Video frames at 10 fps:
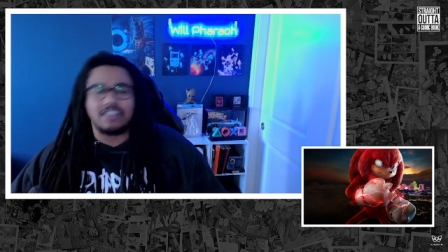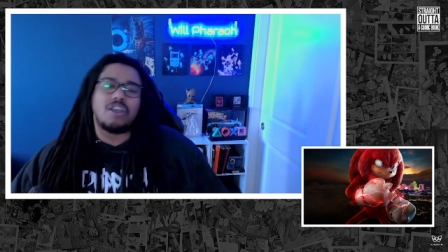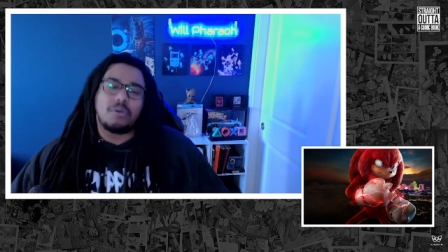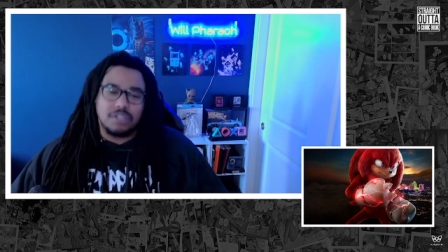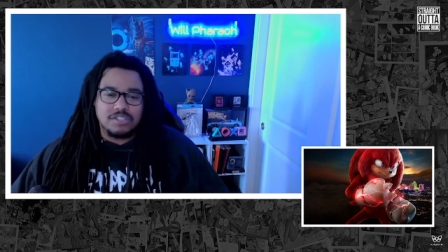
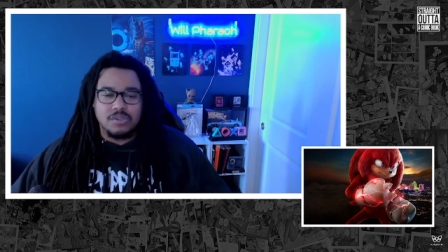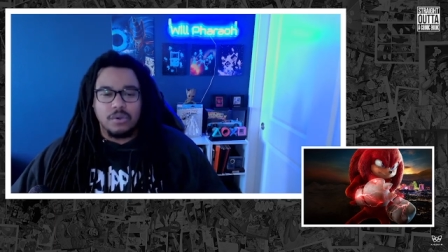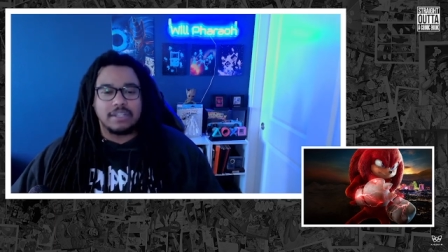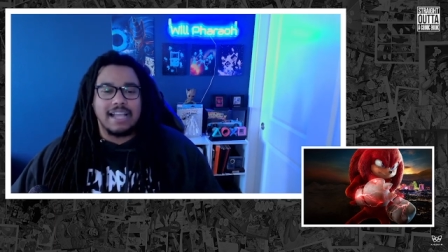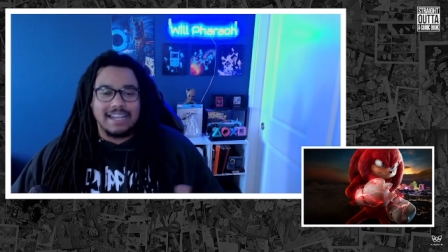Though the
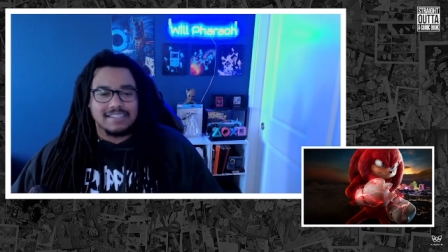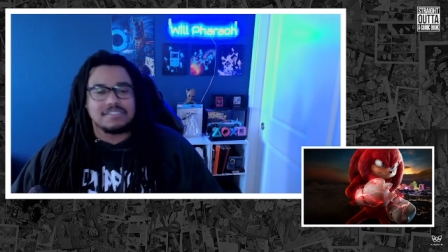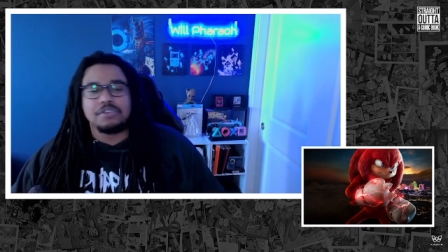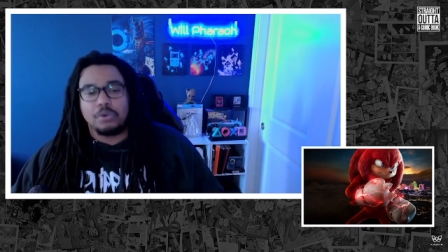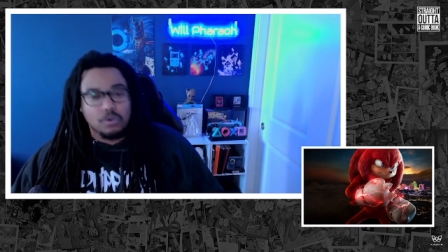storyline is
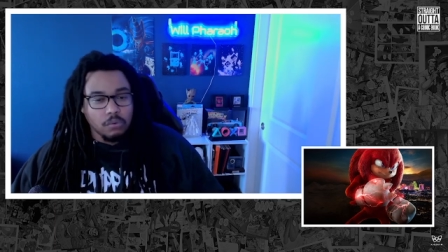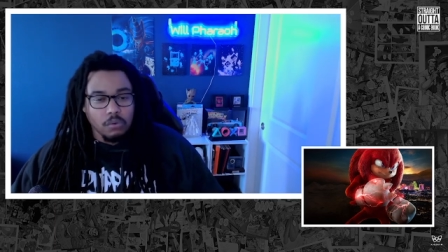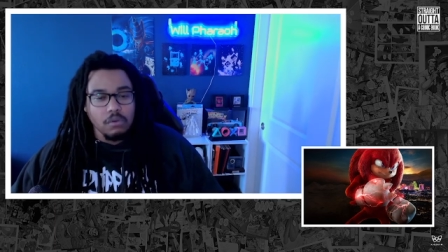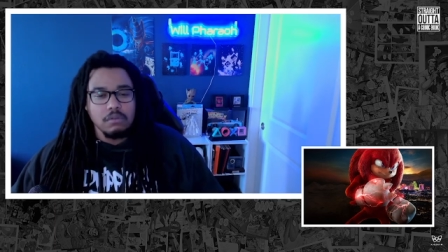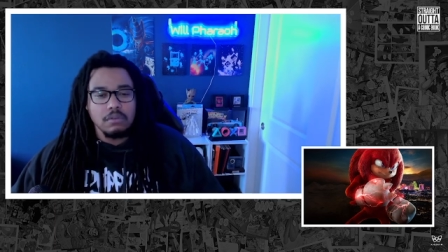still
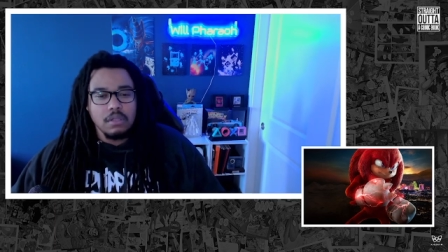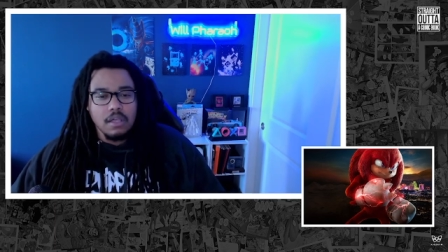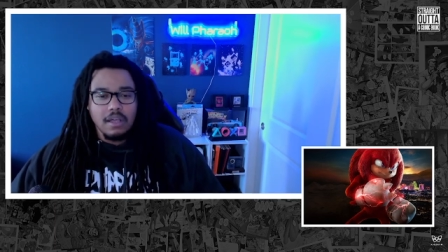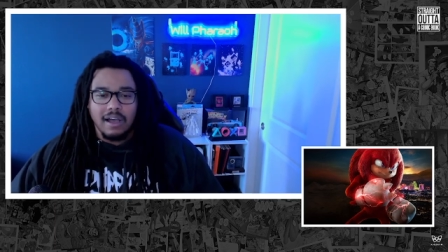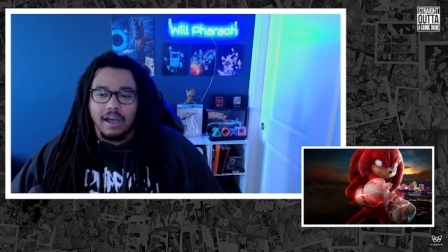cool,
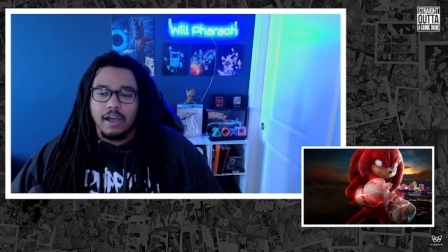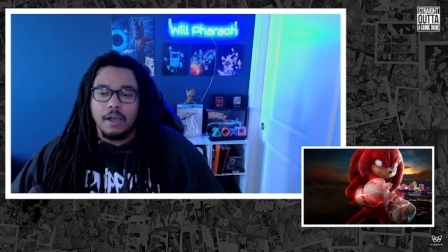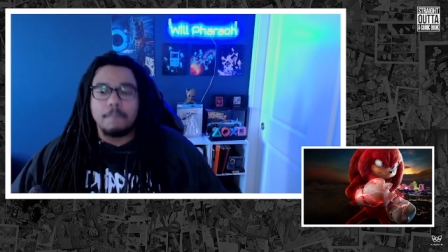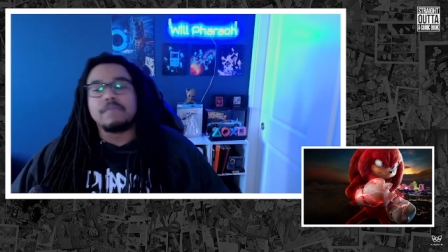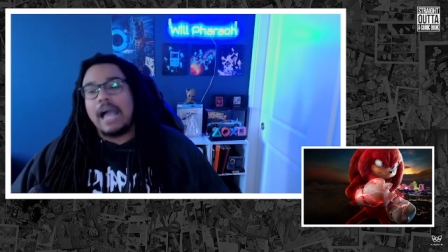
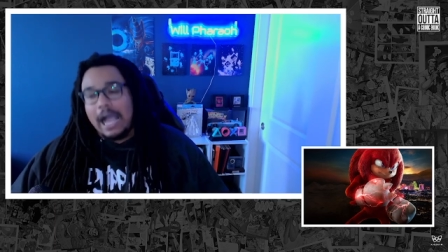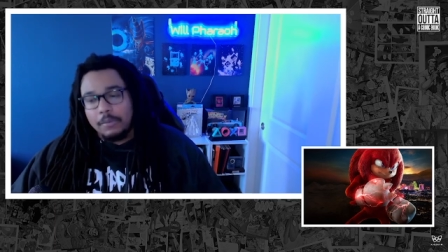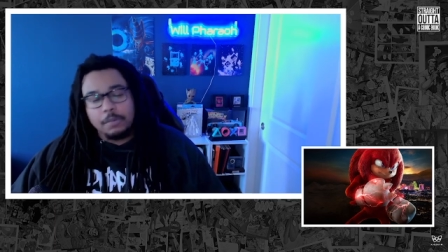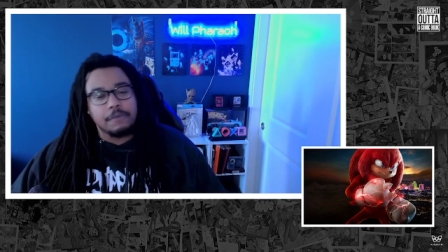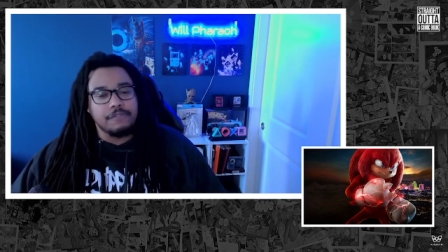I
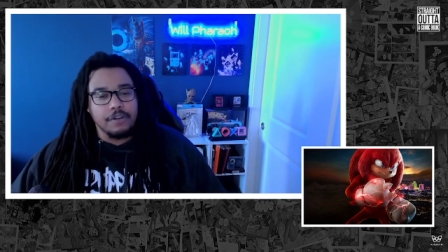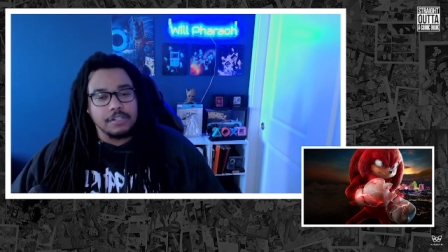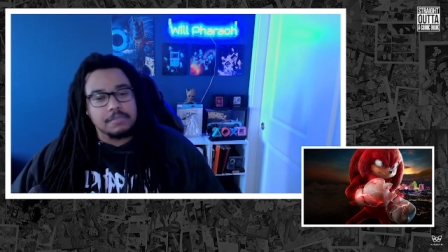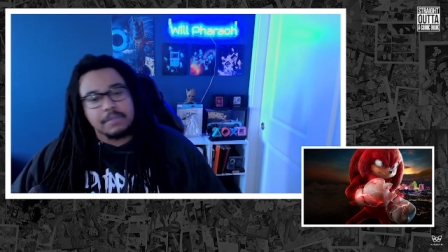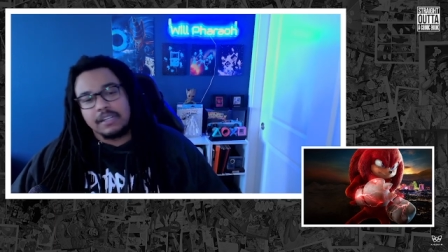would have preferred it
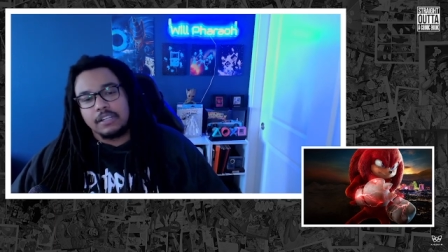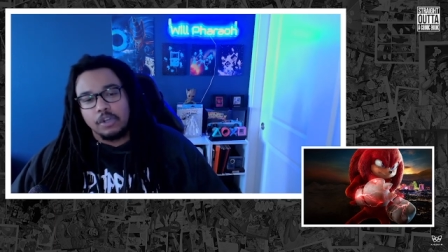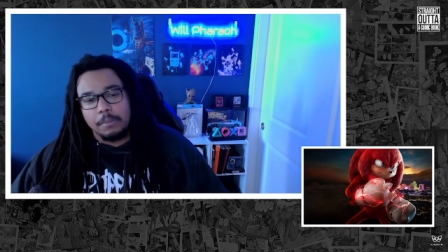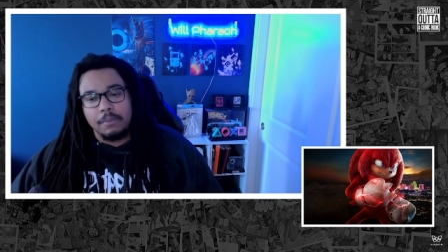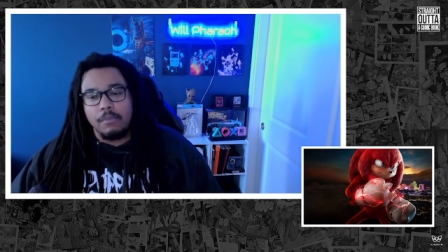to been a
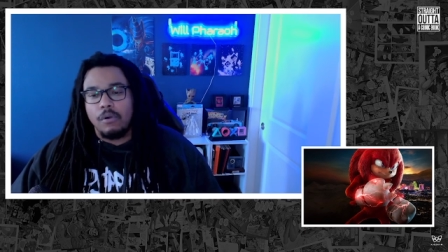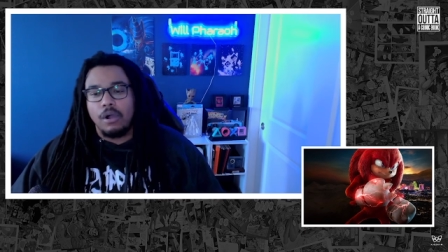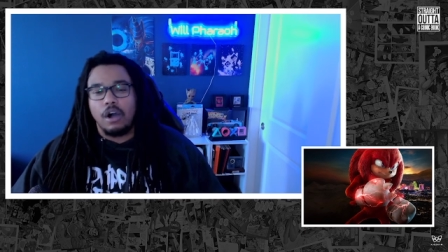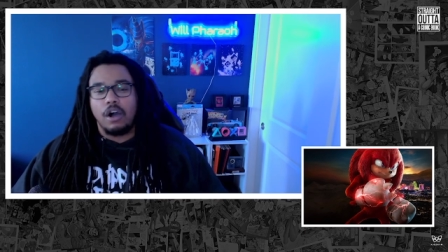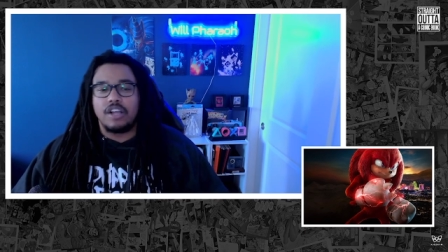little bit
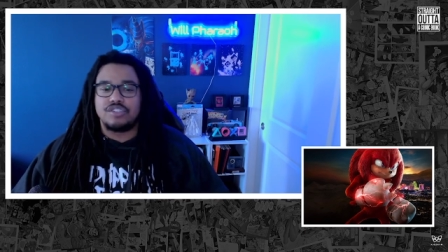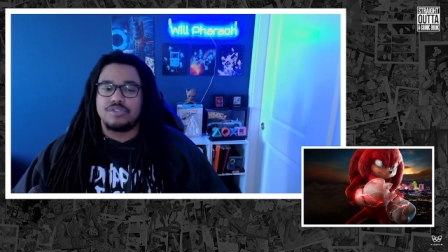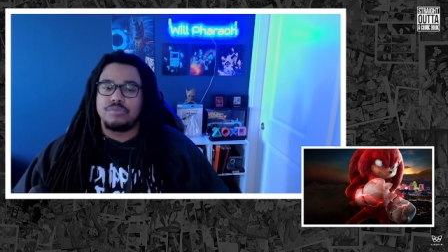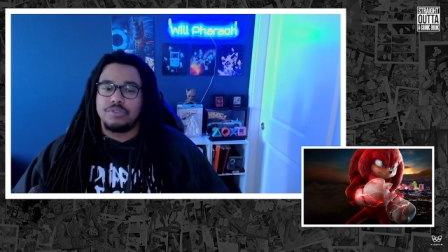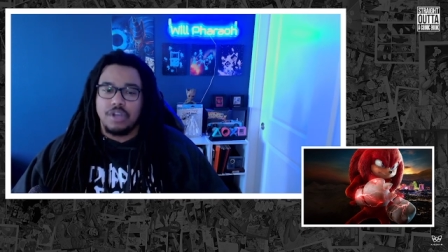more
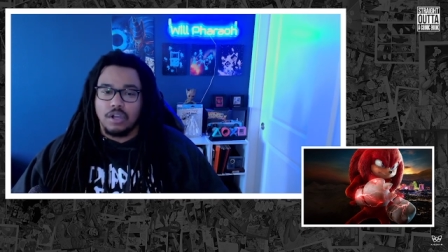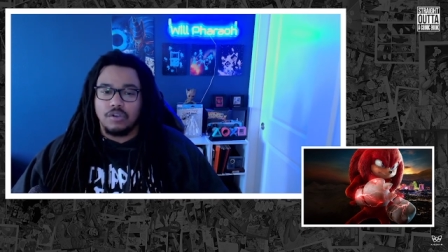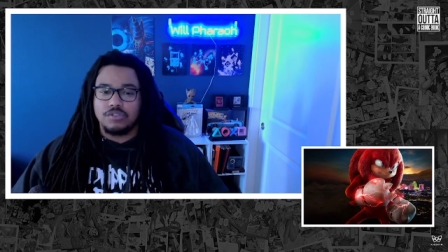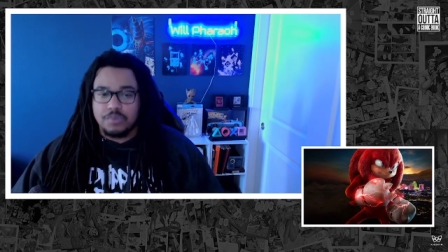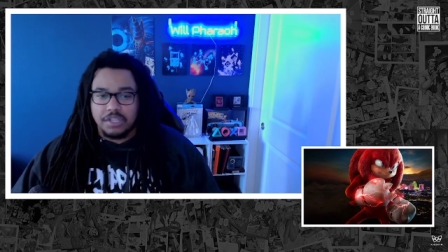onto
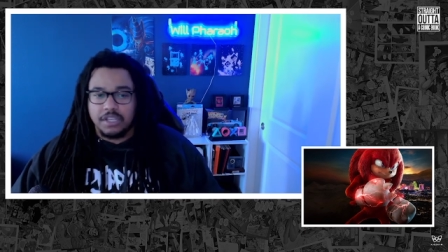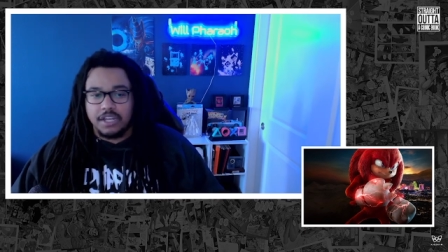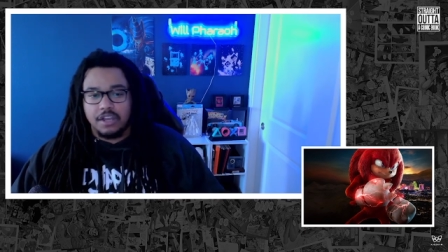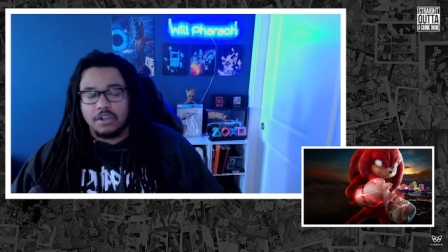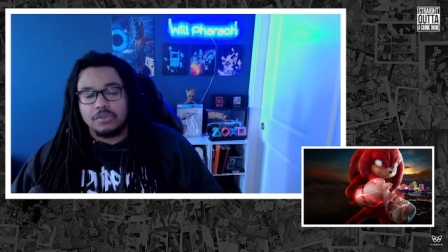Knuckles rather
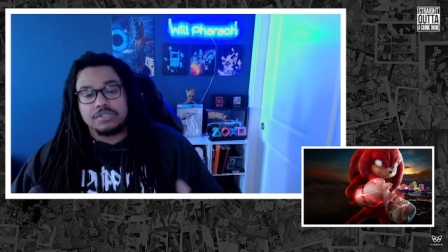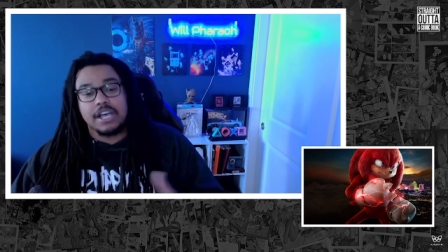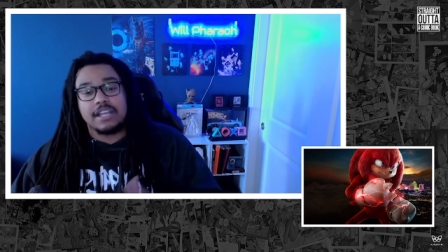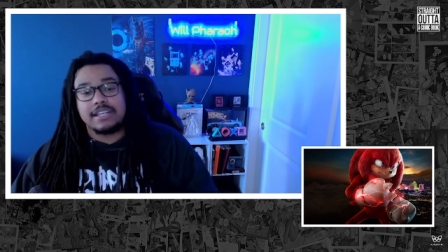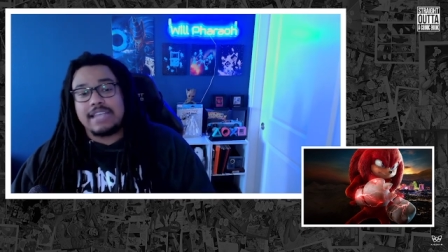than Knuckles
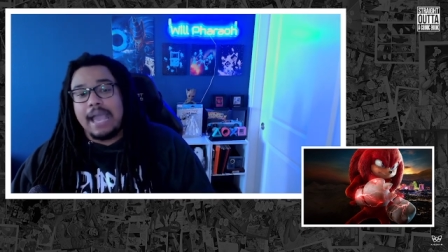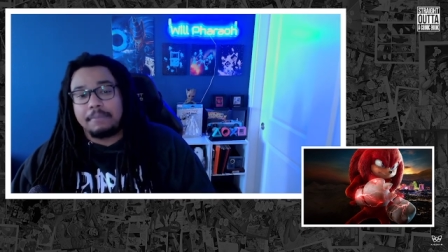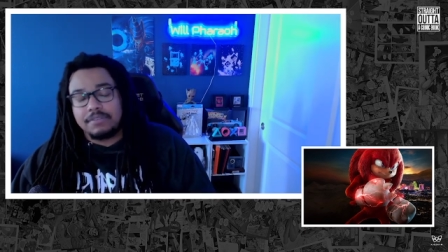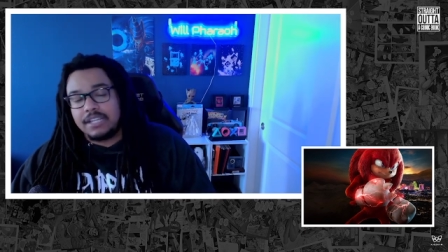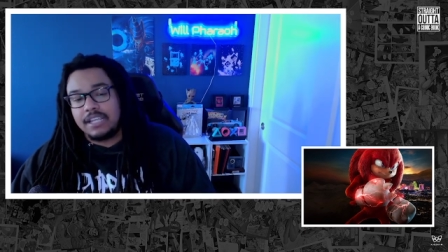
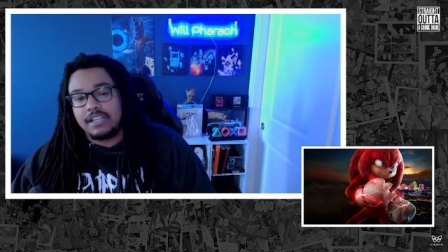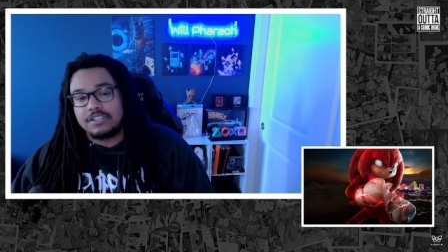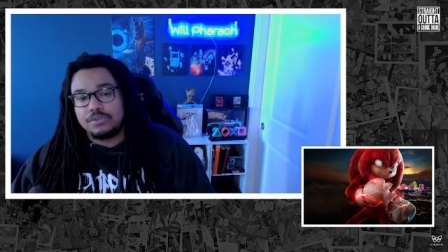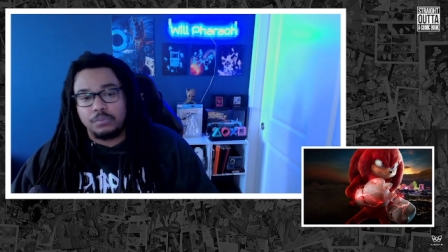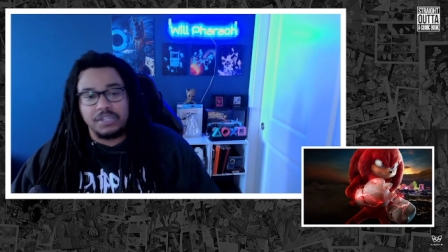adapting
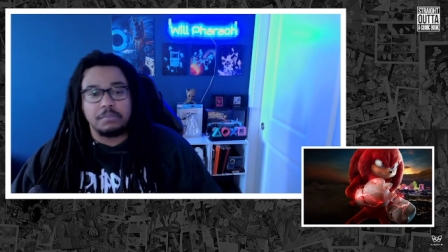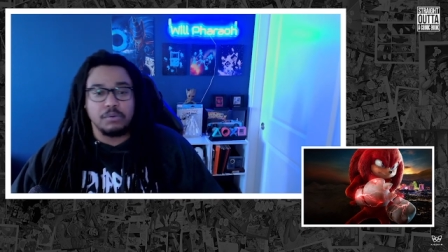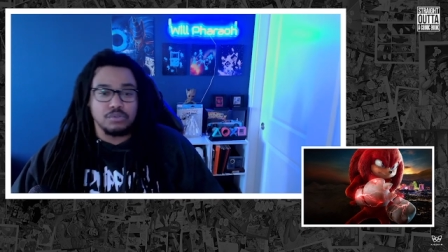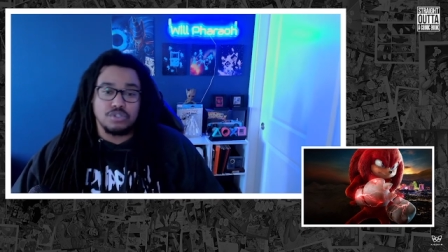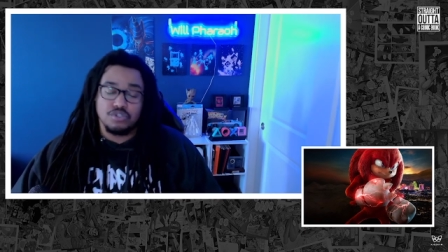to
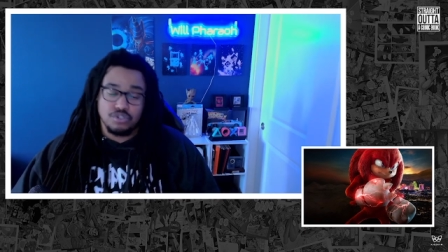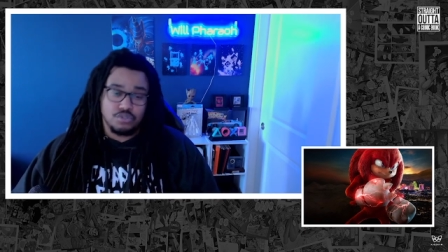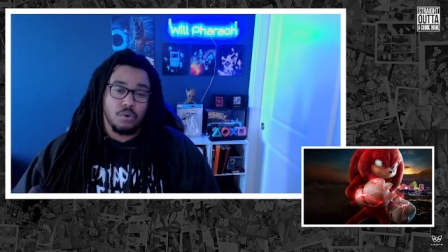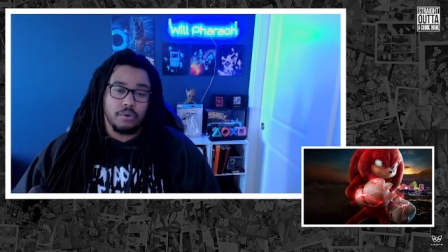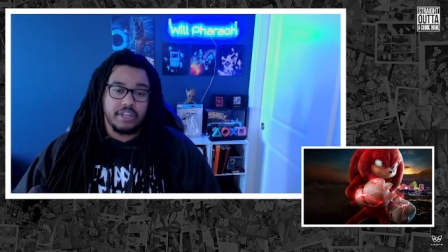Weeble's story.